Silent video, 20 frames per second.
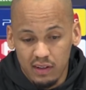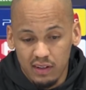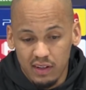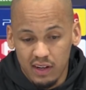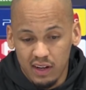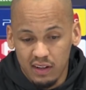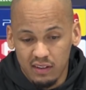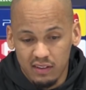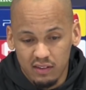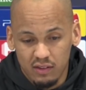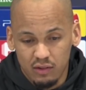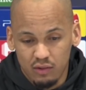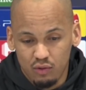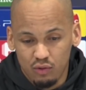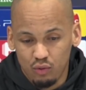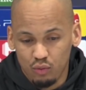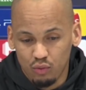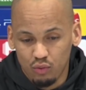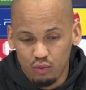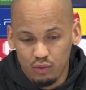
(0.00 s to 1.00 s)
in the last
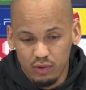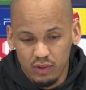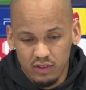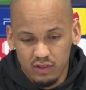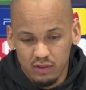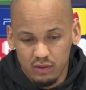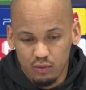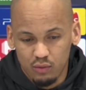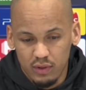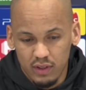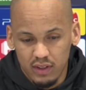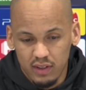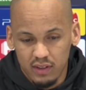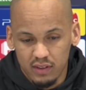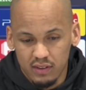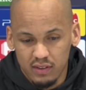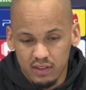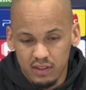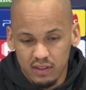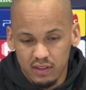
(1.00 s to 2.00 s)
2-3
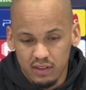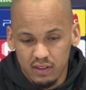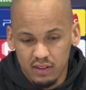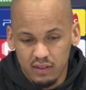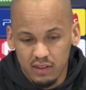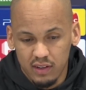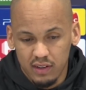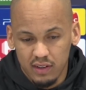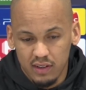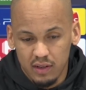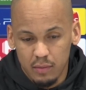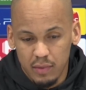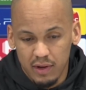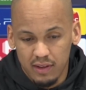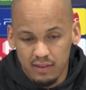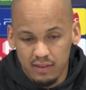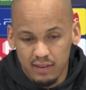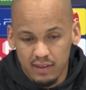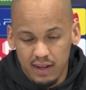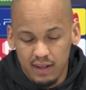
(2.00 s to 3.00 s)
years, they're the
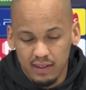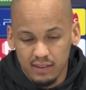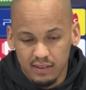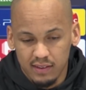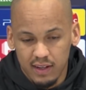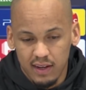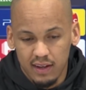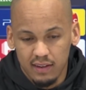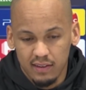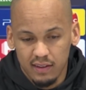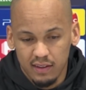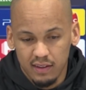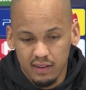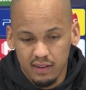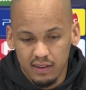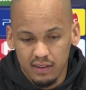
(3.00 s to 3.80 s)
best Italian side.